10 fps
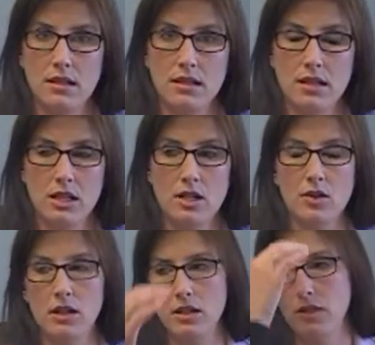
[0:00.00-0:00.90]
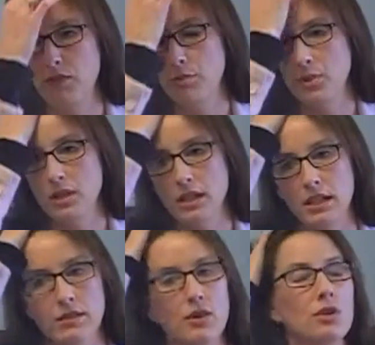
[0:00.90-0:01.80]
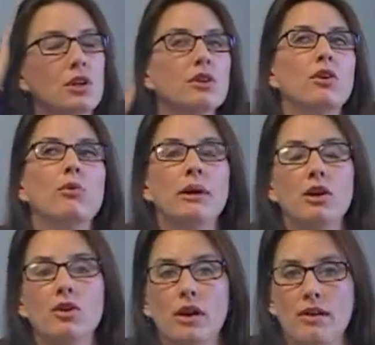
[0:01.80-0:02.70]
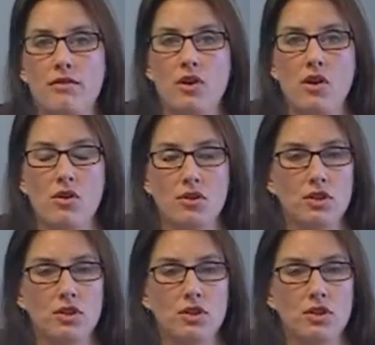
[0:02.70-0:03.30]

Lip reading: you know, if you Google Pell Grant fraud,